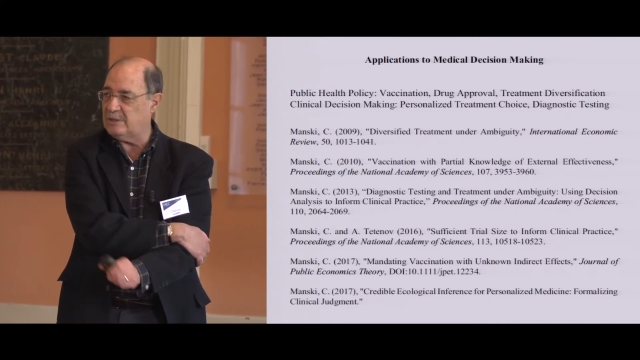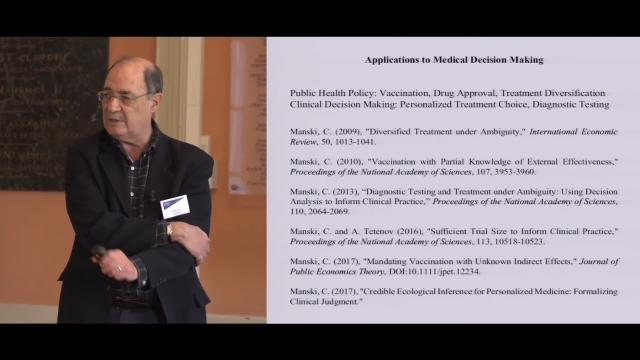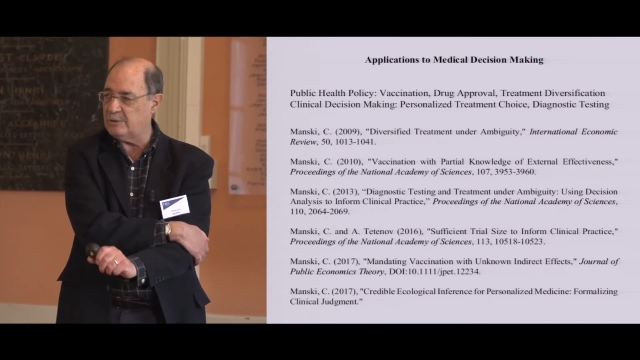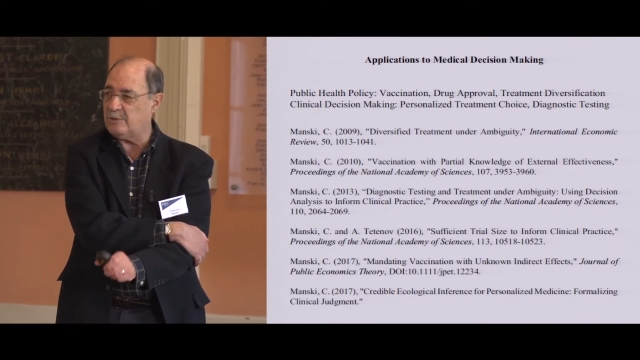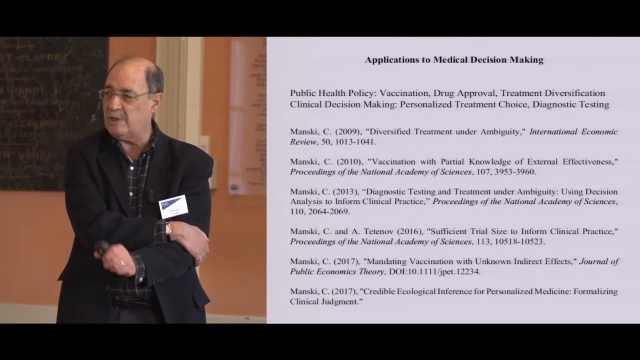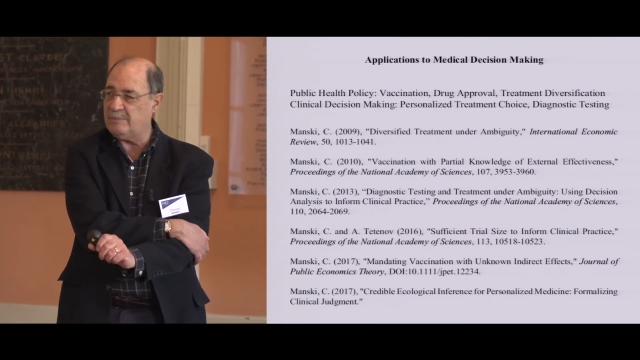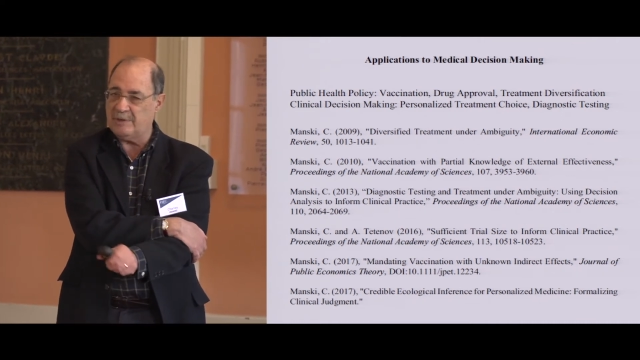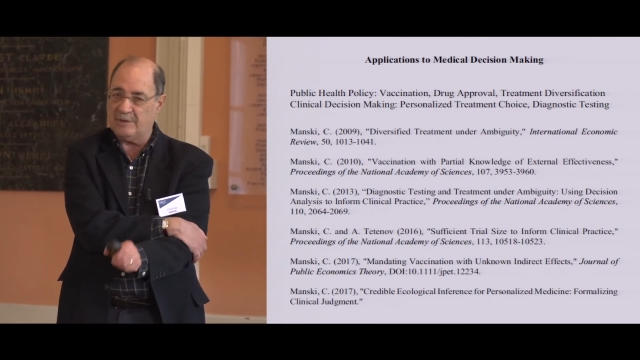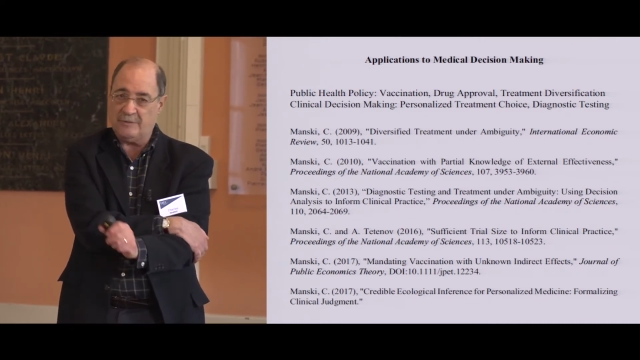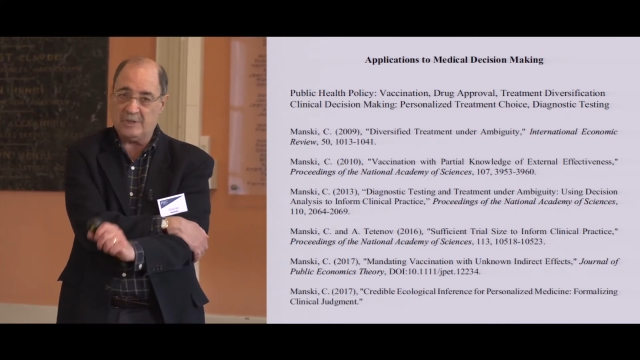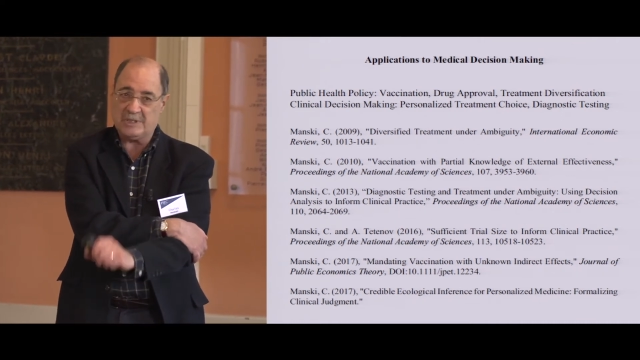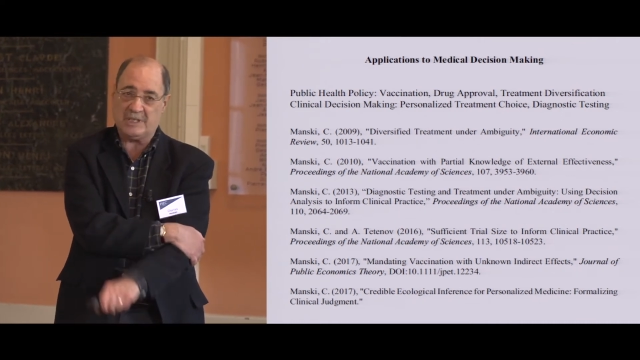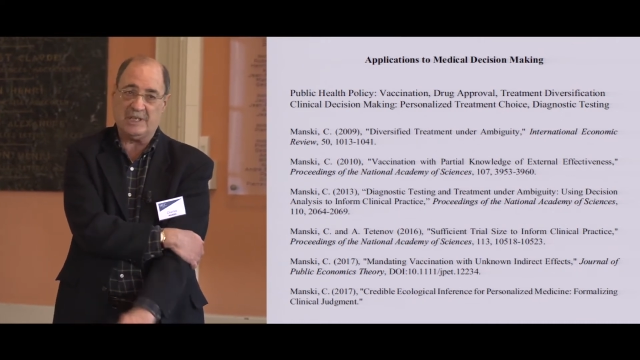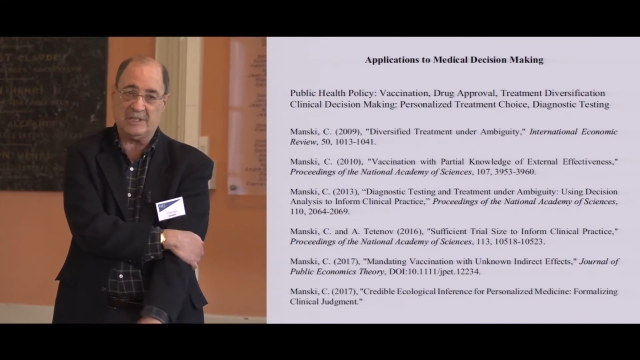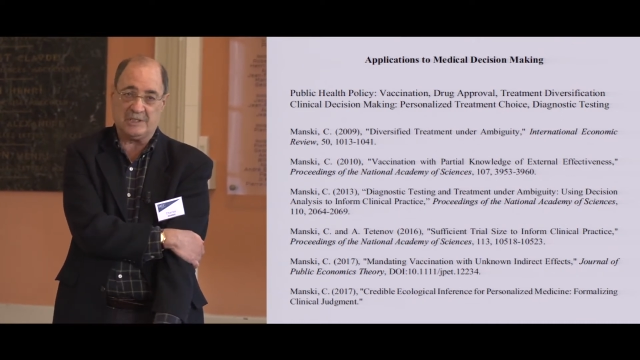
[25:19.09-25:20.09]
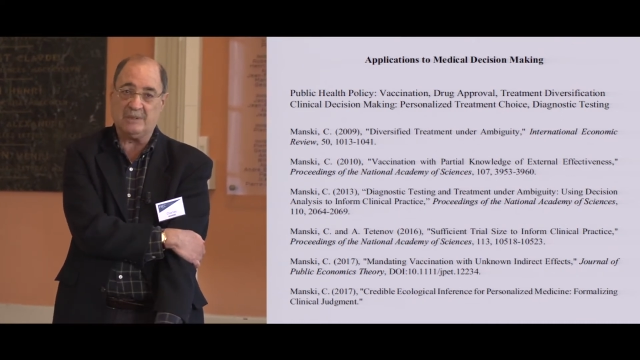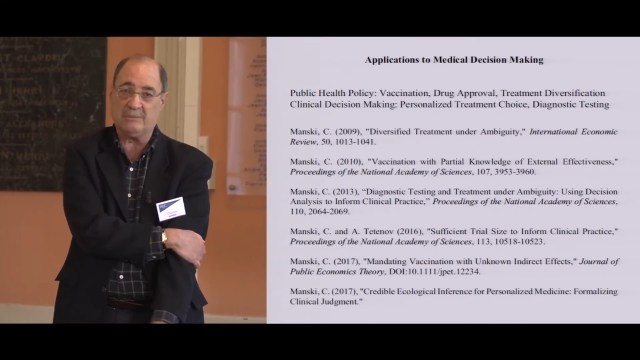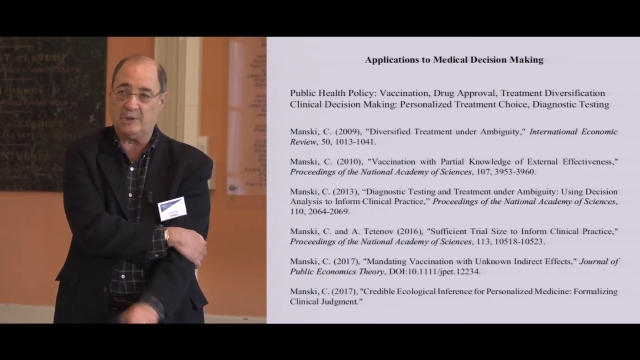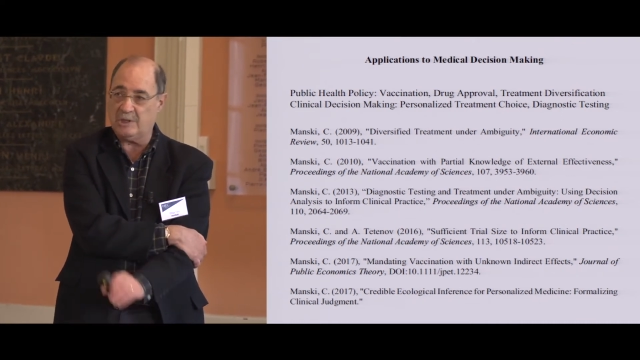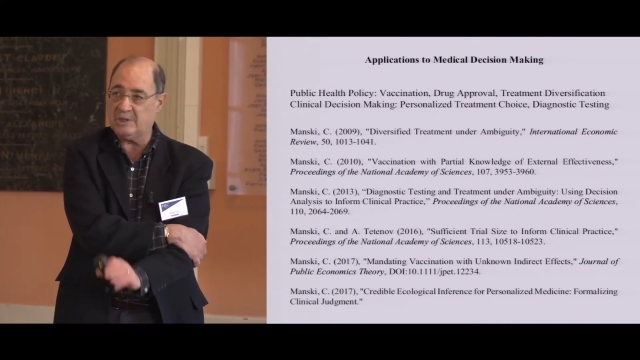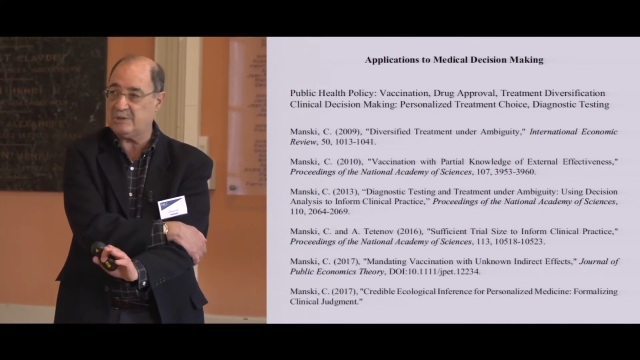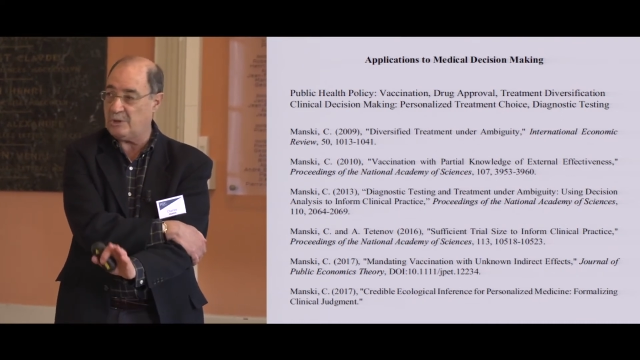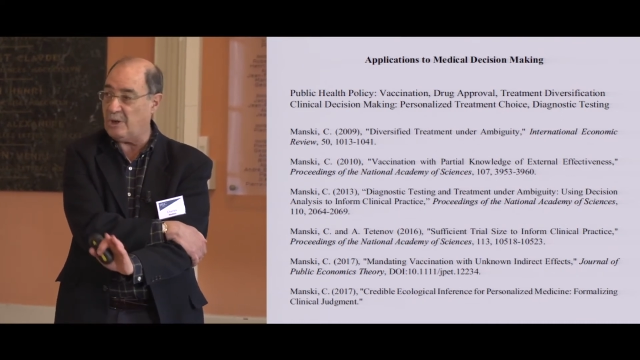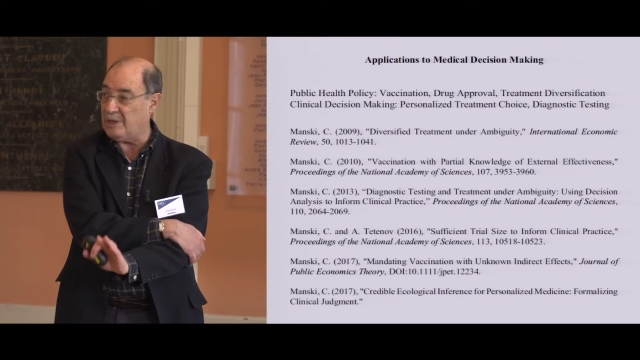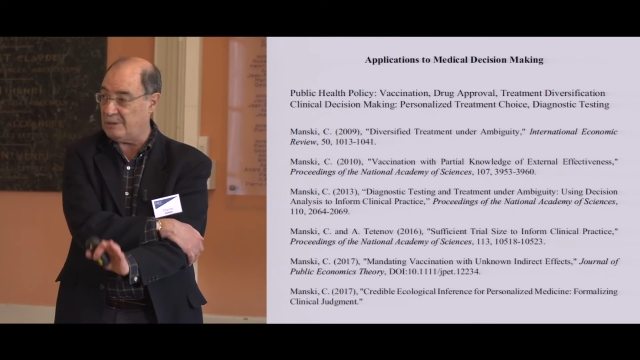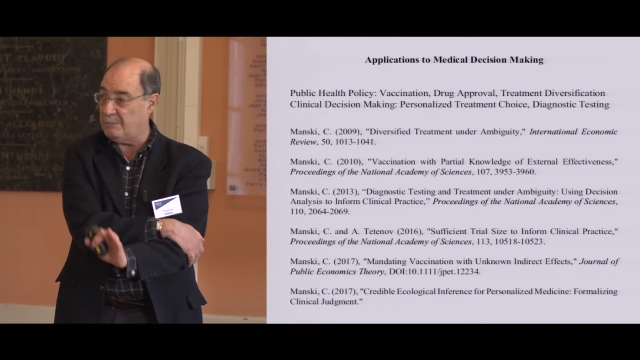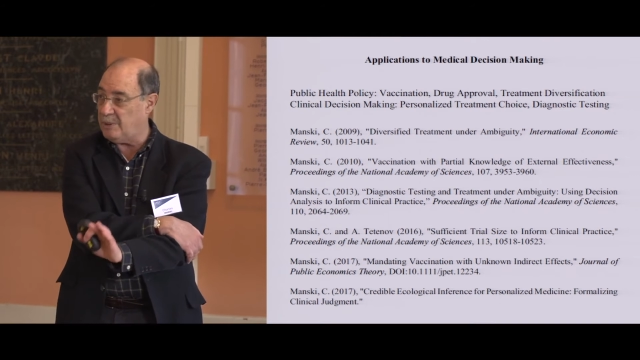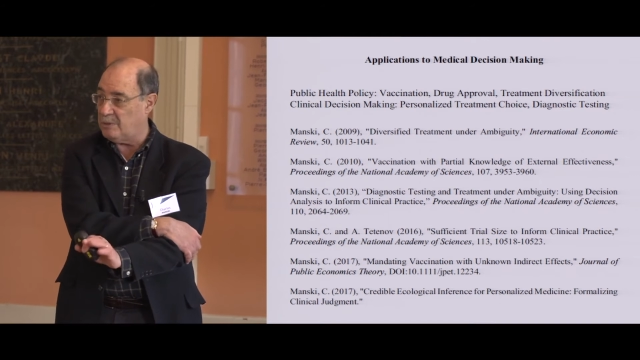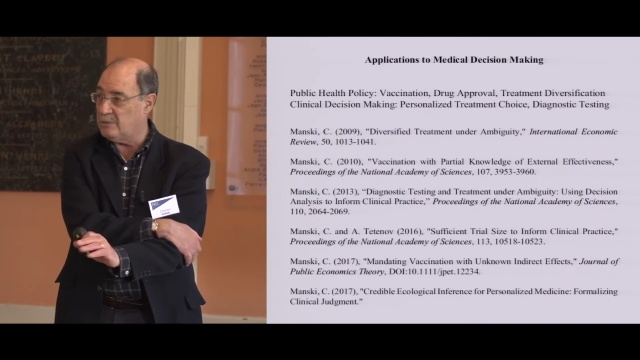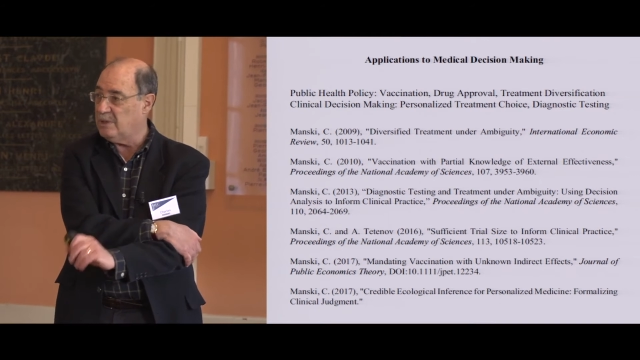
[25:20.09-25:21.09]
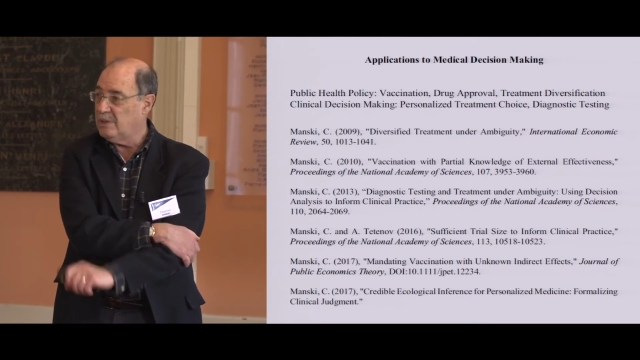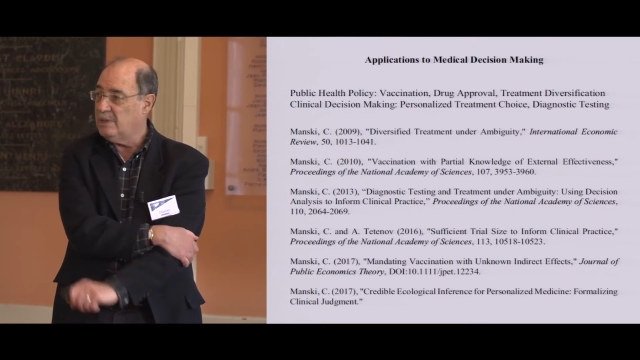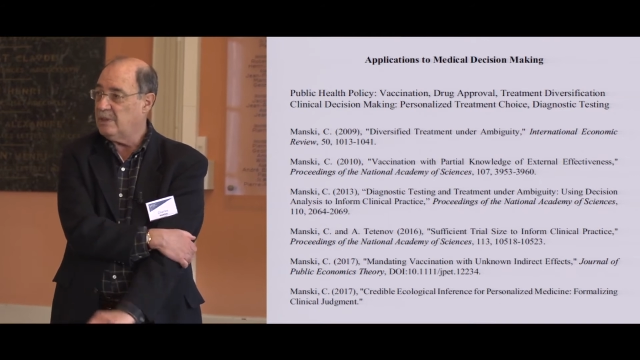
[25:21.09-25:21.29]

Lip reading: And the treatment diversification I'm going to talk about